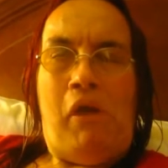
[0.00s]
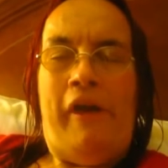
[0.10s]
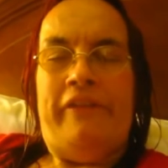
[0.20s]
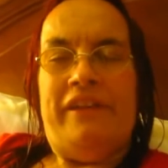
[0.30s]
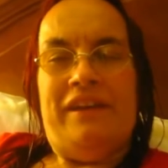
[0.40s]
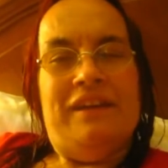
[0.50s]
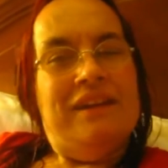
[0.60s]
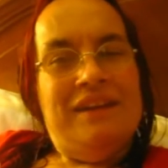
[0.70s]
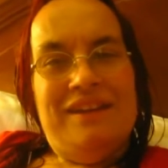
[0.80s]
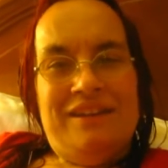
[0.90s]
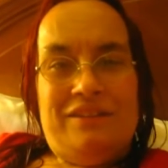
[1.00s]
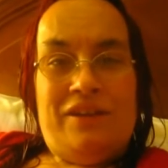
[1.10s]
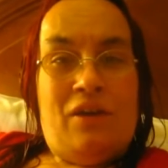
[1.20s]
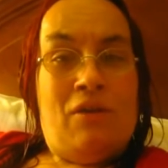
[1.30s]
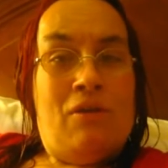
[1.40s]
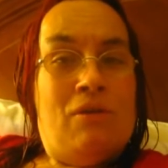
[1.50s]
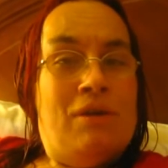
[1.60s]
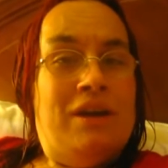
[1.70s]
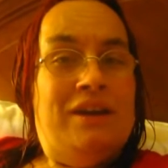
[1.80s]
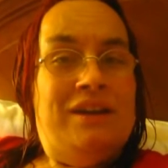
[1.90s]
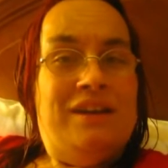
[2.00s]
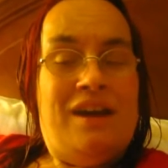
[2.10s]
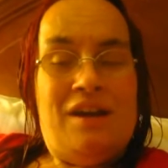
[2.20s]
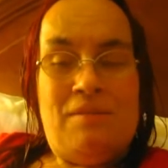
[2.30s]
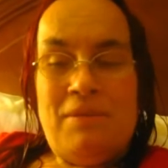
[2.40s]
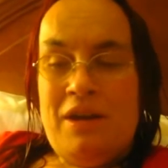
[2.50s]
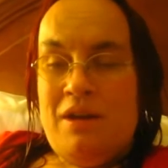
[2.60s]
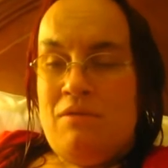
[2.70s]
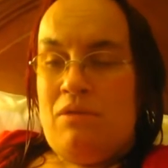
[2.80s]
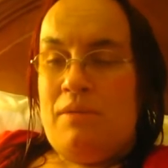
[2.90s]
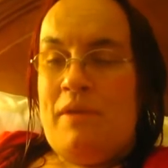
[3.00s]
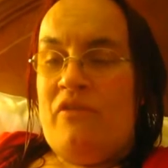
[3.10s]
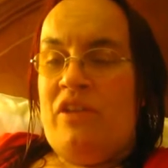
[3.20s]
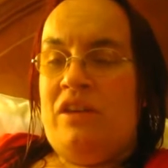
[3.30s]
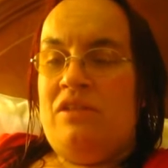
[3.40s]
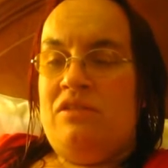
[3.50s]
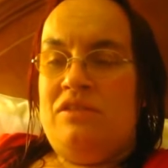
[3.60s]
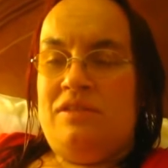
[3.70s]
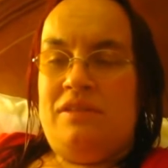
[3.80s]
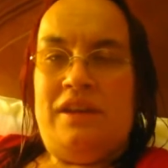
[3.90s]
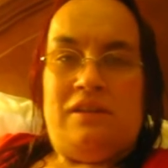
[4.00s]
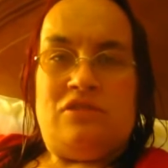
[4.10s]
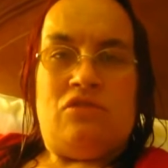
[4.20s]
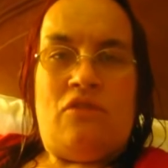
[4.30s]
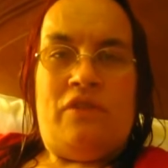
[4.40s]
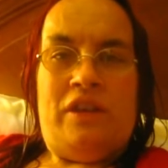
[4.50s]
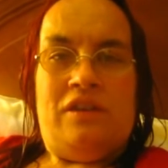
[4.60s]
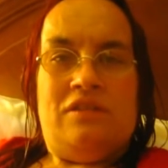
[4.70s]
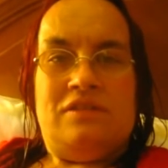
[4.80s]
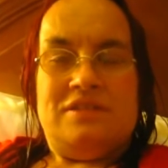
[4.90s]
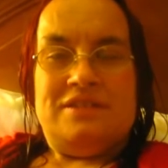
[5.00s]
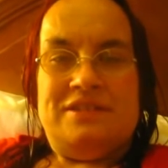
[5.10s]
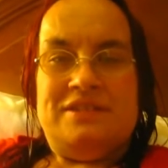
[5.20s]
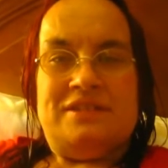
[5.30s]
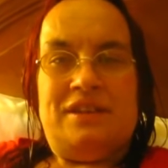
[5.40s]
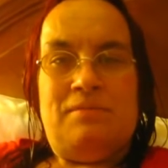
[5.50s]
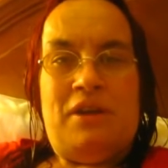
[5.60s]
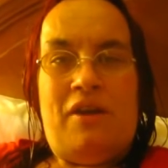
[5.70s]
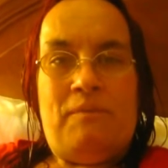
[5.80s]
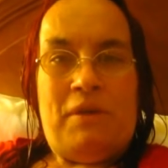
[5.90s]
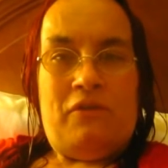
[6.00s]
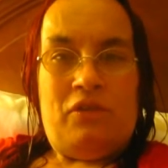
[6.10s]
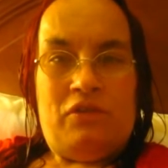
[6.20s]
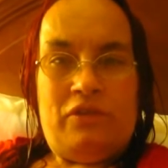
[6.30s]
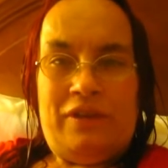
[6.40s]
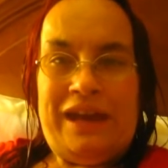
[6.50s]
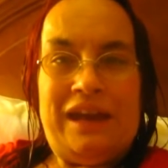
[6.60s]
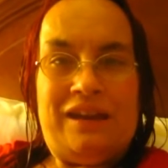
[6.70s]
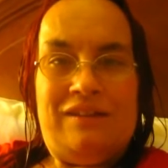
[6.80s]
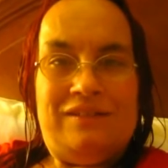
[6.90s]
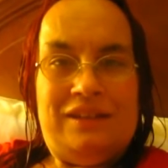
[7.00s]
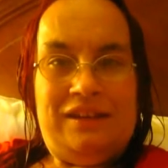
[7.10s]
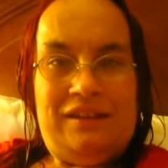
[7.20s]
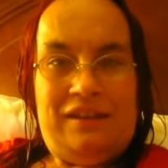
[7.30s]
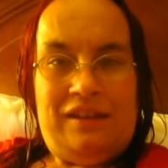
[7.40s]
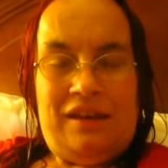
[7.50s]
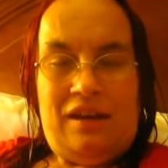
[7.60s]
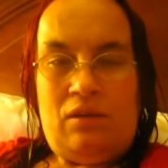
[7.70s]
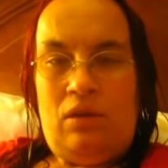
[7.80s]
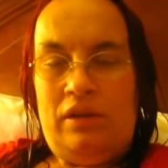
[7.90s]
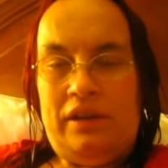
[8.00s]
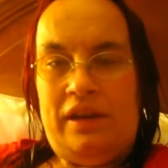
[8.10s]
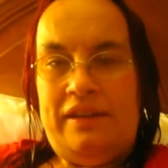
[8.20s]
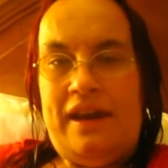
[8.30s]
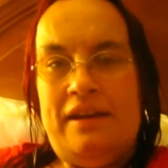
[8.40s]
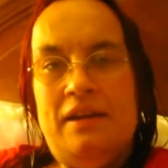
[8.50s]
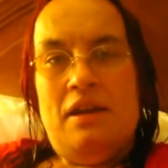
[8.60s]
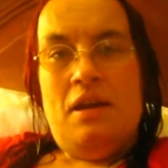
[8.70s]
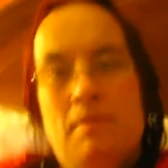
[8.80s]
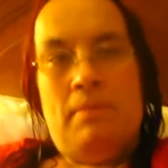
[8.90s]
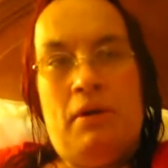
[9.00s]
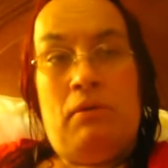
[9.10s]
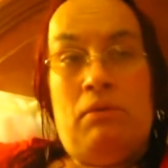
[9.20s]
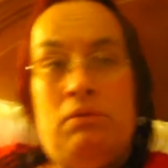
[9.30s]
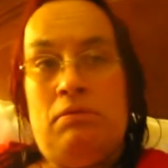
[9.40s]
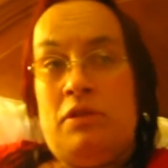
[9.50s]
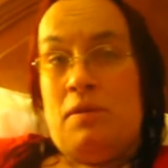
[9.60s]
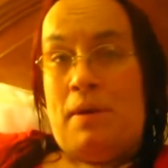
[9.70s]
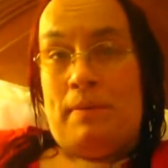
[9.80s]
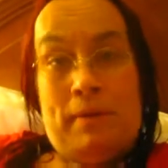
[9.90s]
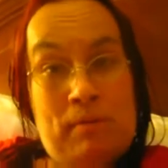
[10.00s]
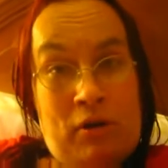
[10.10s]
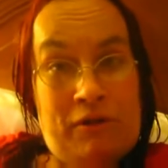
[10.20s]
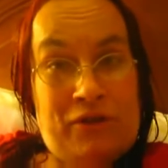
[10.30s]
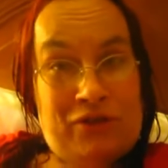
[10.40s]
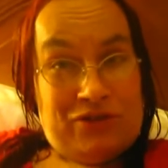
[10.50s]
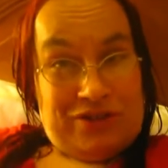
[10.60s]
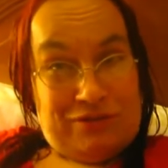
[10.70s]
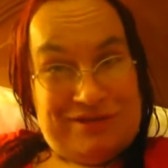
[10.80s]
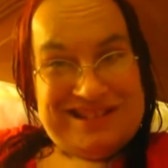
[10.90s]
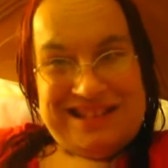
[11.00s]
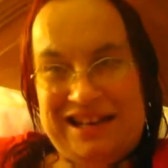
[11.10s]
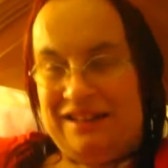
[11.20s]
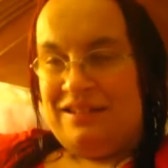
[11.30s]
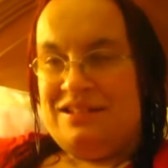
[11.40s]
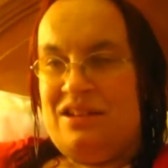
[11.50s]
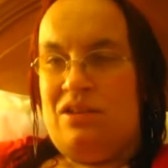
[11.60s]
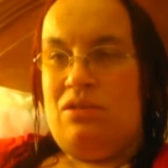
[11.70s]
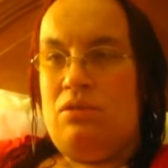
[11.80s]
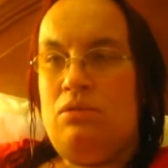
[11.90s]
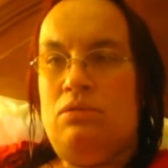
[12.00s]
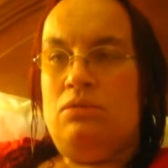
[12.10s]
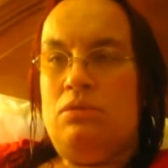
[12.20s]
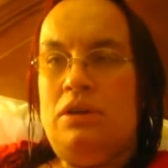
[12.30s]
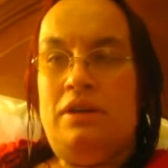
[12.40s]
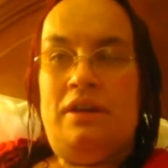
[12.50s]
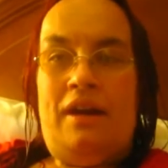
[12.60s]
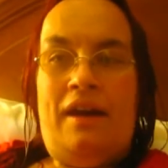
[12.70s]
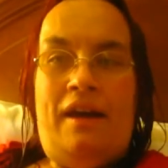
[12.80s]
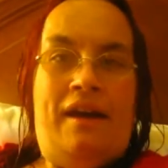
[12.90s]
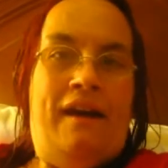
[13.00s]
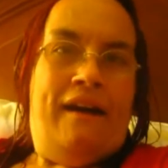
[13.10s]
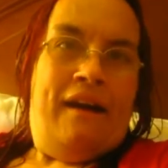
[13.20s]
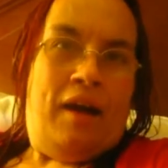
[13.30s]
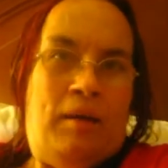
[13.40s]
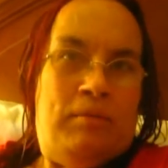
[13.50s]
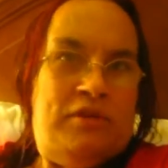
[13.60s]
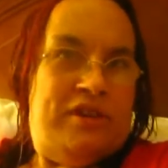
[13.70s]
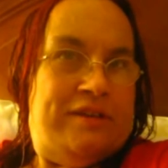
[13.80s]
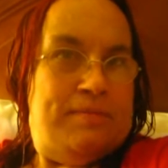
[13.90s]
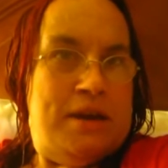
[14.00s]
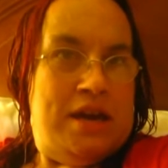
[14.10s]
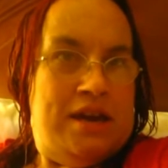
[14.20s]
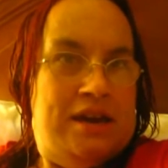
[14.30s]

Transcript: healthy. So one of my videos, like short videos, is going to be off my phone, so I can't guarantee the quality on that, but there may be more of those, so we'll see. So I'm just me.